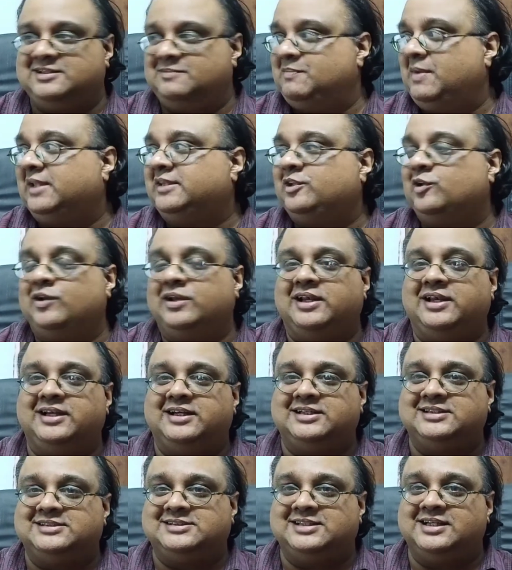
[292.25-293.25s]
And Matthew
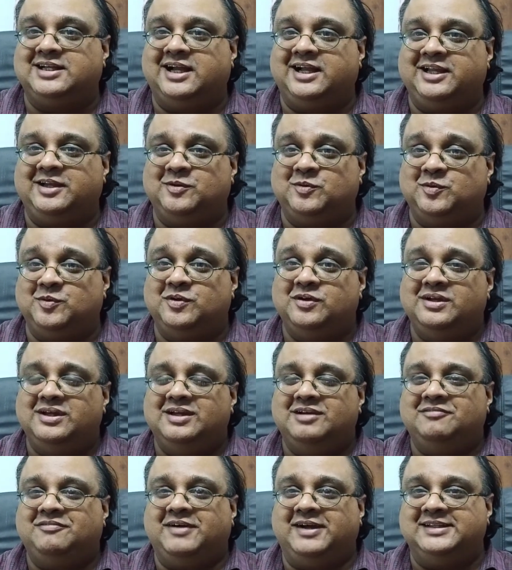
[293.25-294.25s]
Lillard is the guy who
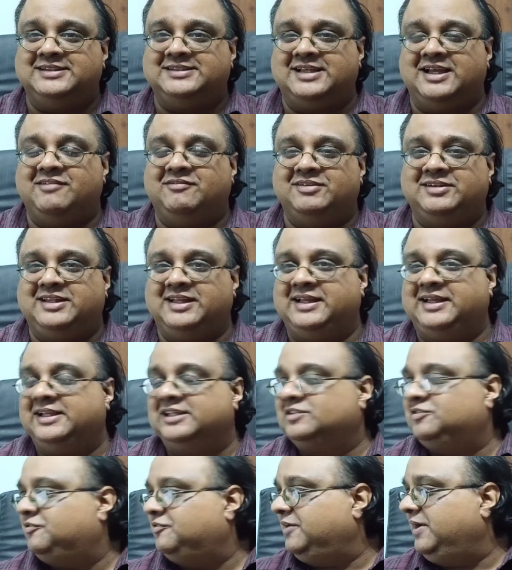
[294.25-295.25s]
finds everything
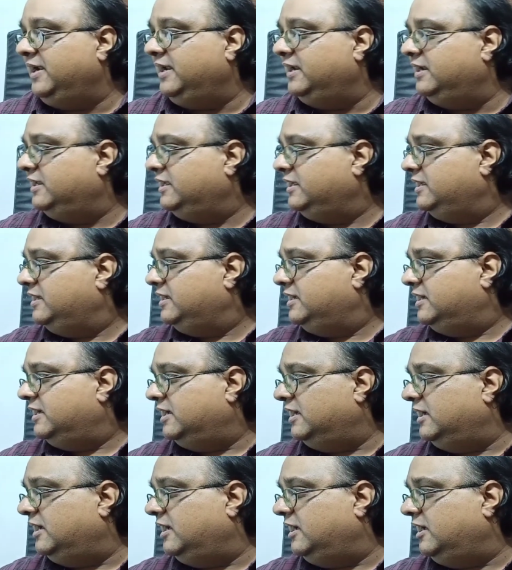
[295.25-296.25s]
his friend,
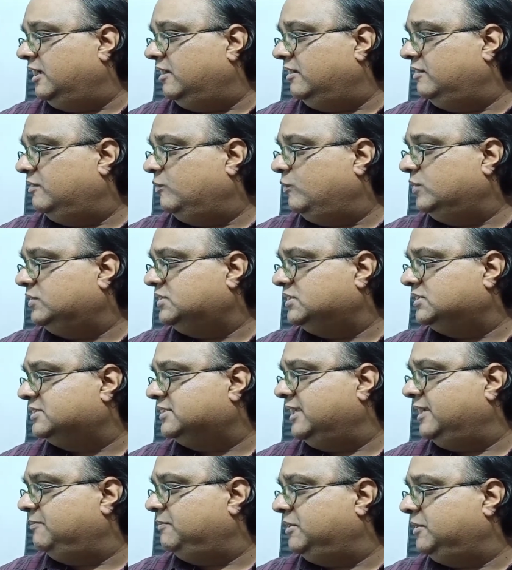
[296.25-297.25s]
what's his
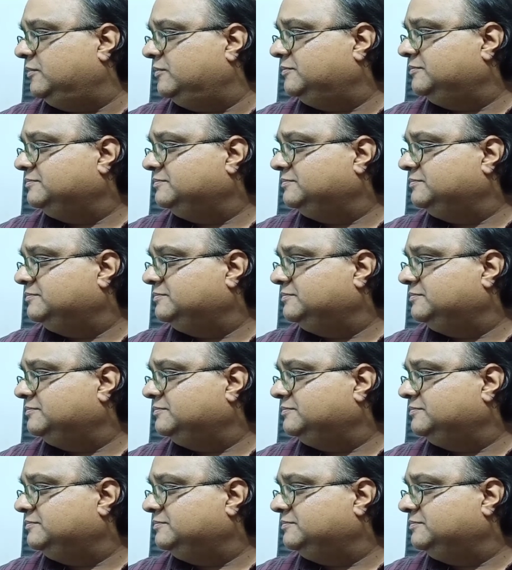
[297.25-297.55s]
name now?